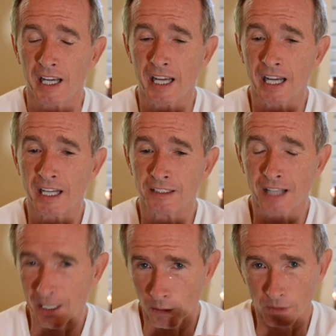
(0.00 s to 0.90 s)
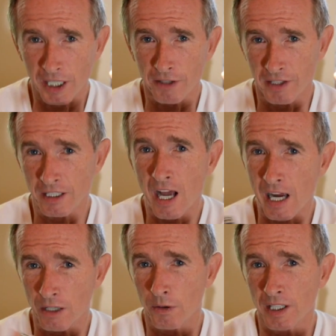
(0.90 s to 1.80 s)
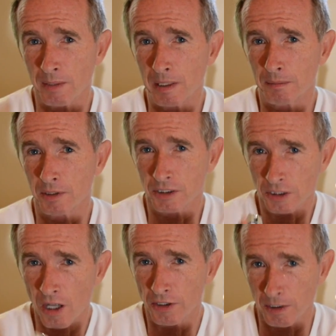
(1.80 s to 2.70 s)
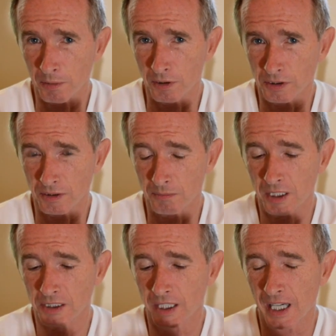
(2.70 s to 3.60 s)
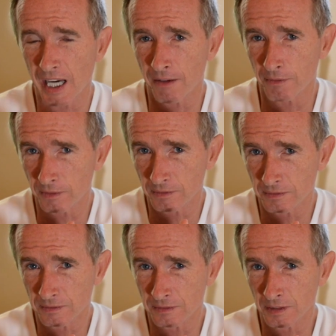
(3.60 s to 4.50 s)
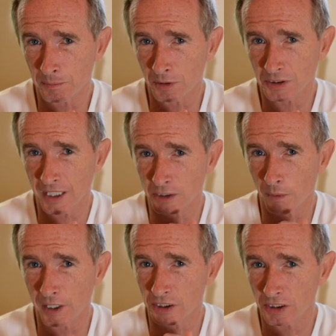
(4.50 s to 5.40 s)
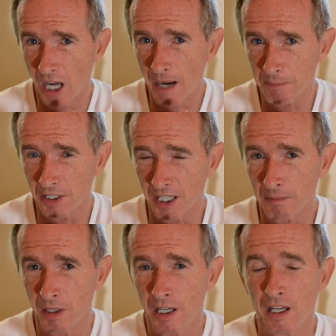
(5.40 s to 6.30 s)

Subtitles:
And not only are they not going to be able to assault the person because the person has a way to stop them,